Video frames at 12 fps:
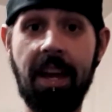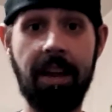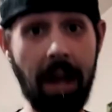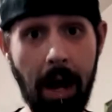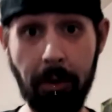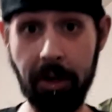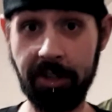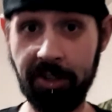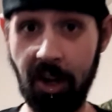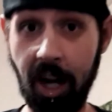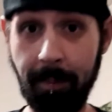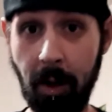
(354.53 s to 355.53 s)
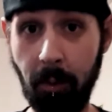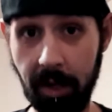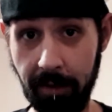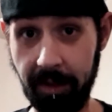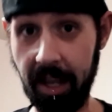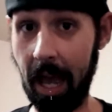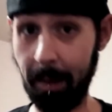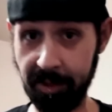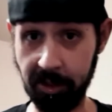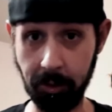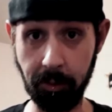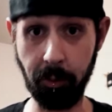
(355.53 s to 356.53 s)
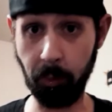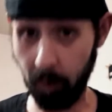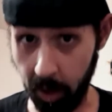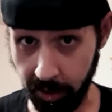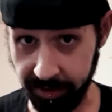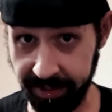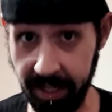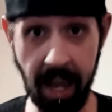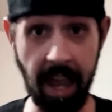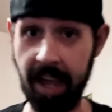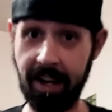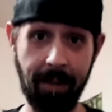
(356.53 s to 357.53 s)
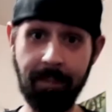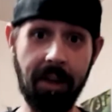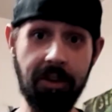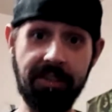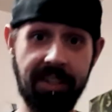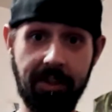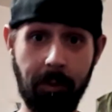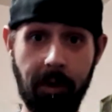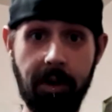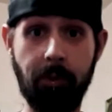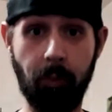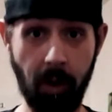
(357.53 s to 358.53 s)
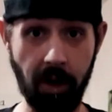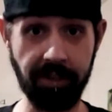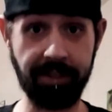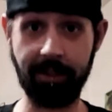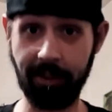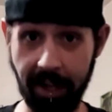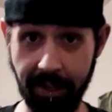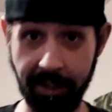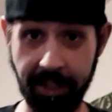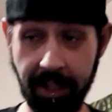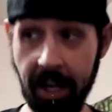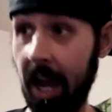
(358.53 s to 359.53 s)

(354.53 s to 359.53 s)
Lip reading: Now we're going to talk about one of the absolute worst. And I'm not using the word worst lightly.